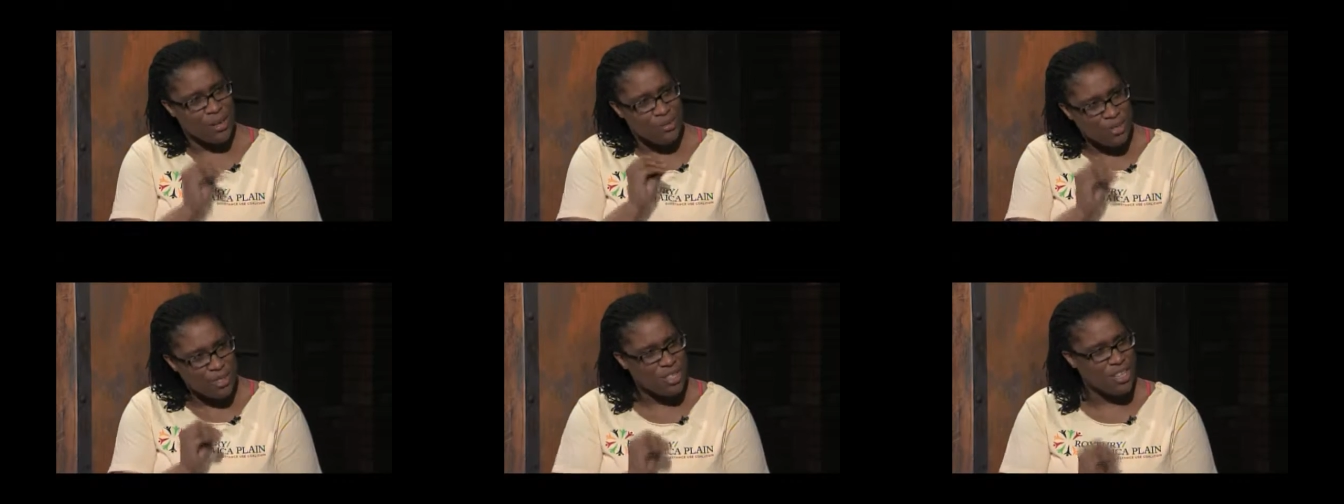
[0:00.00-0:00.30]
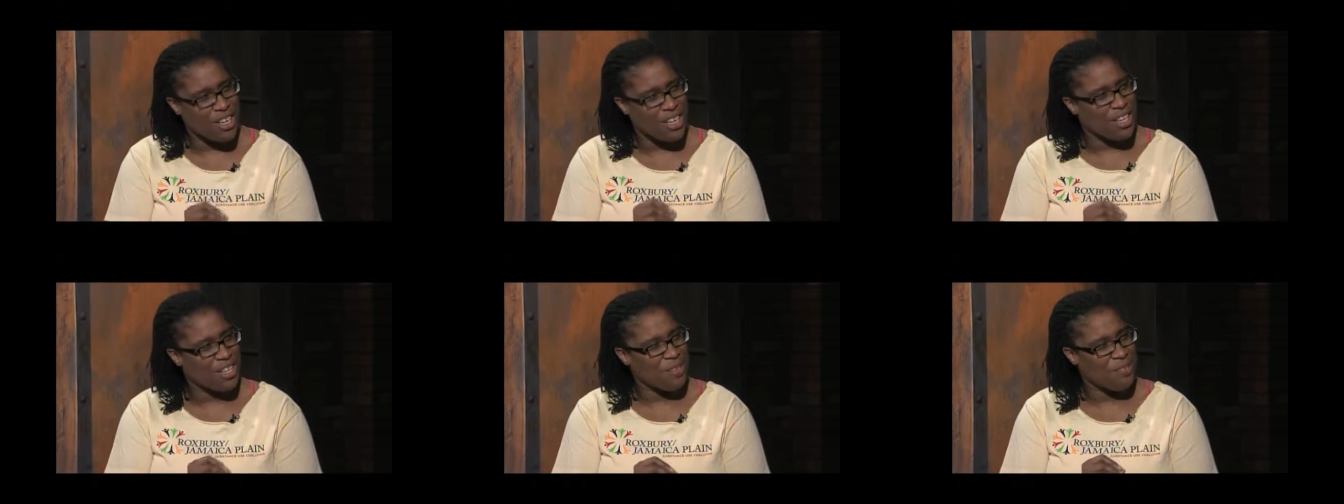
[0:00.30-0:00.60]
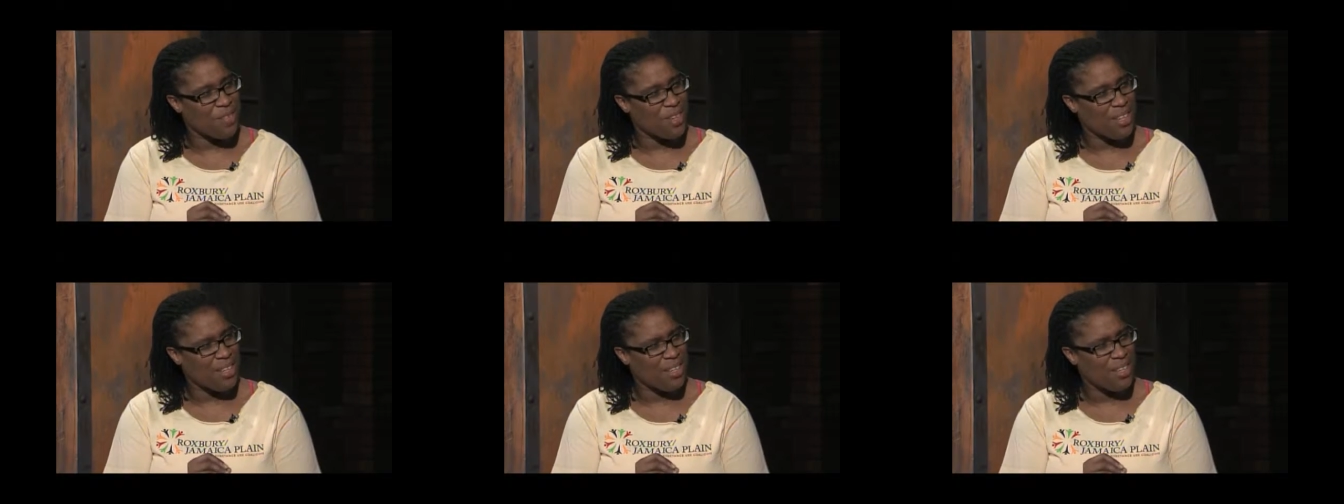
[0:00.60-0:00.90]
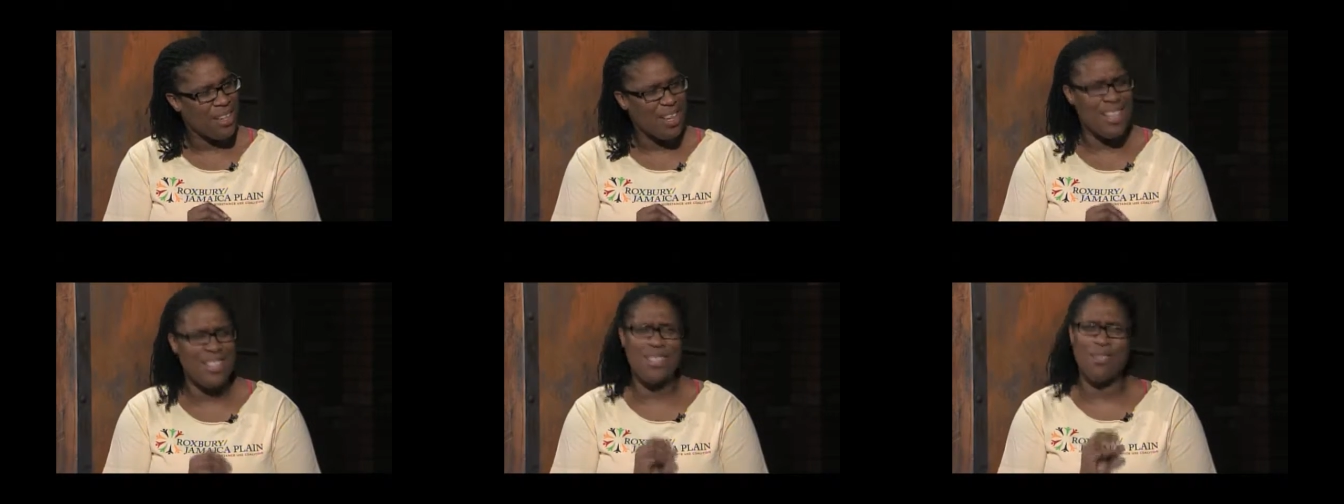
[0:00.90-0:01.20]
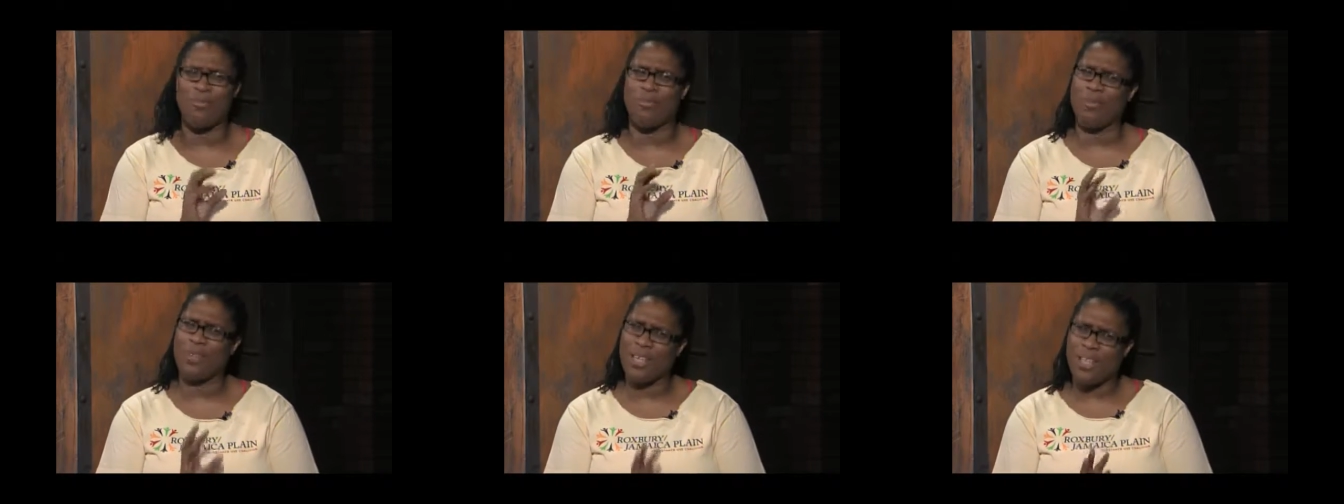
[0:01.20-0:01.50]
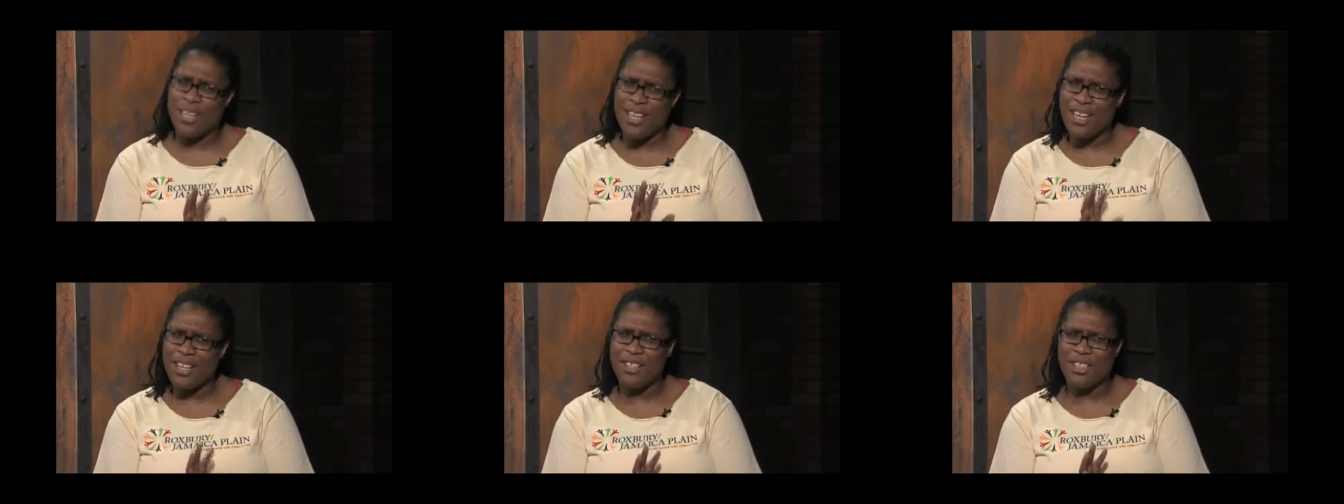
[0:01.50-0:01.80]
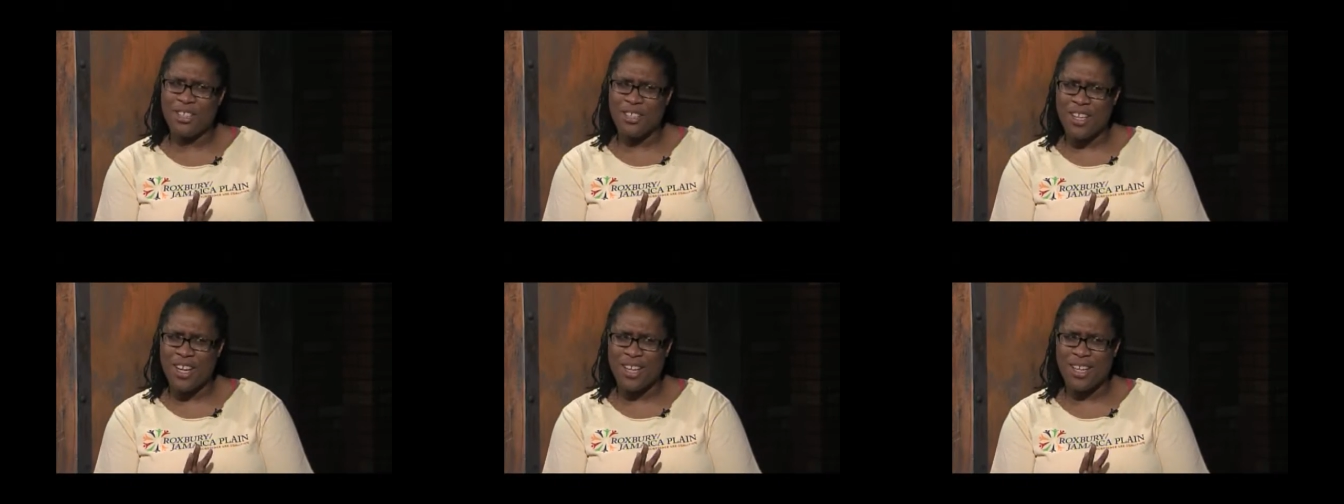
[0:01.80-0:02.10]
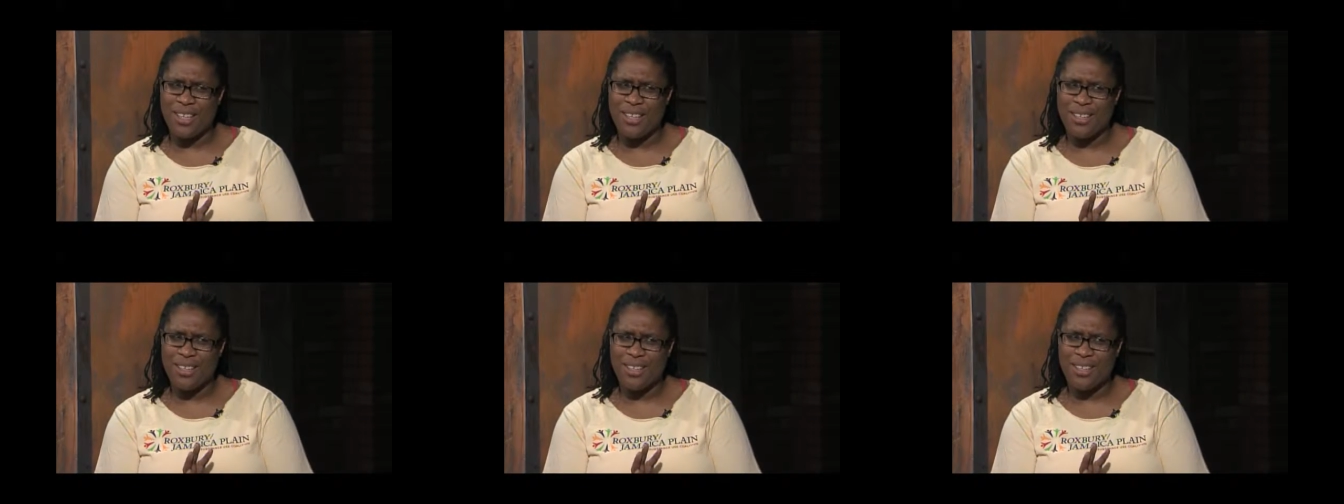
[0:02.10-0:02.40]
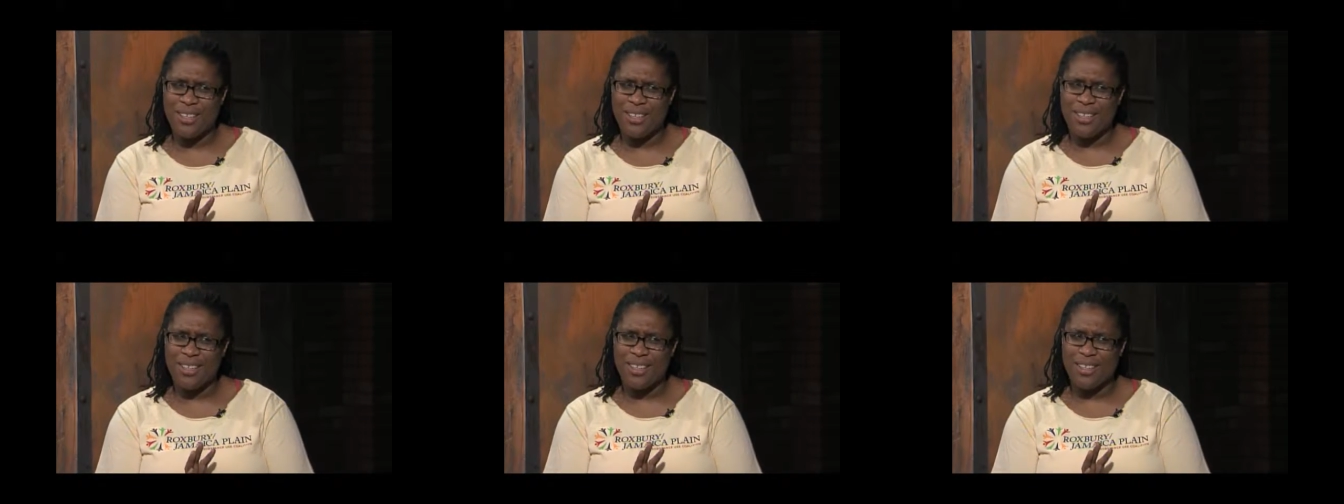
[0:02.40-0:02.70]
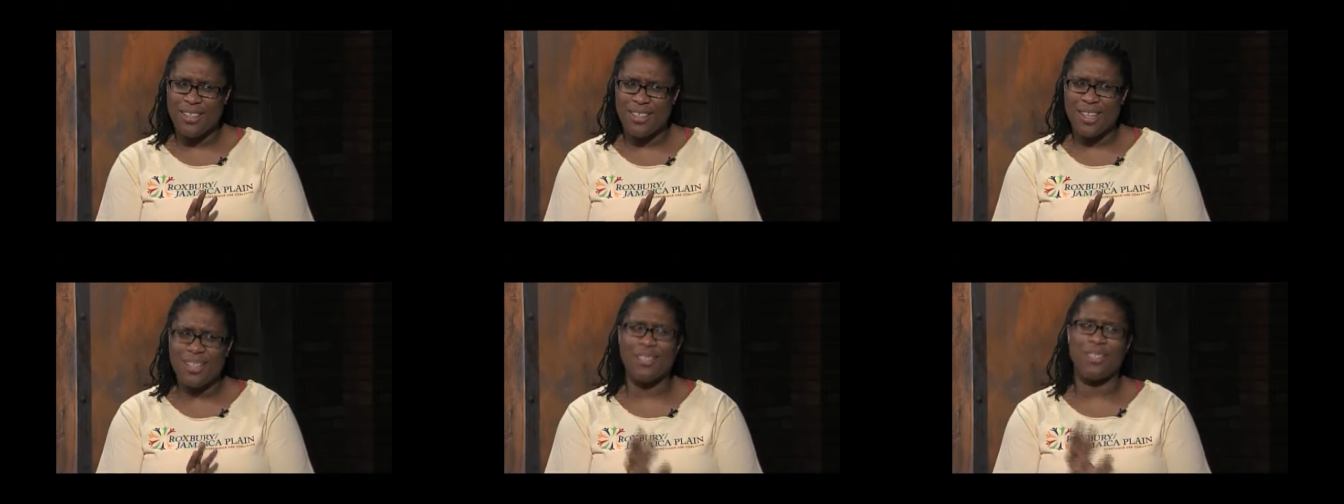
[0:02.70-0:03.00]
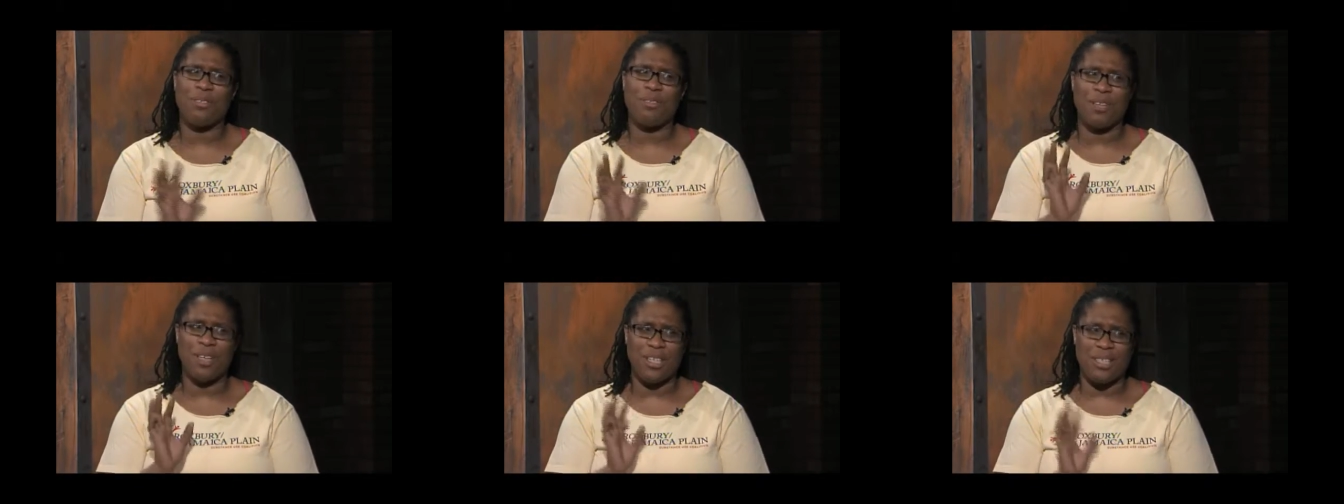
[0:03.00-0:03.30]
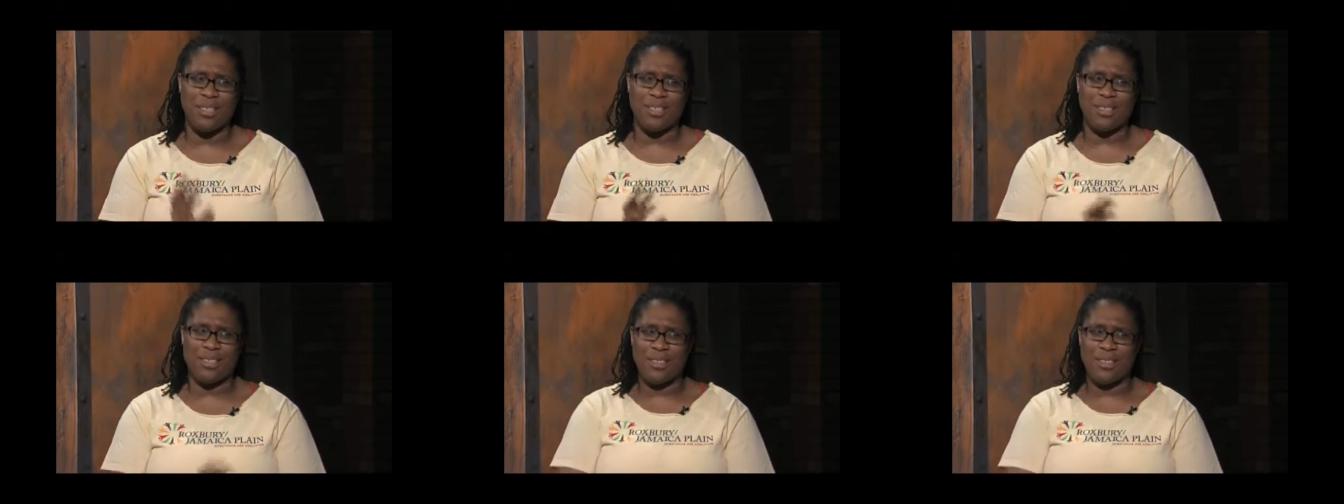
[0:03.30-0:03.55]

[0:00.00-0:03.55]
we're talking about? Is it really a drug? That's the question.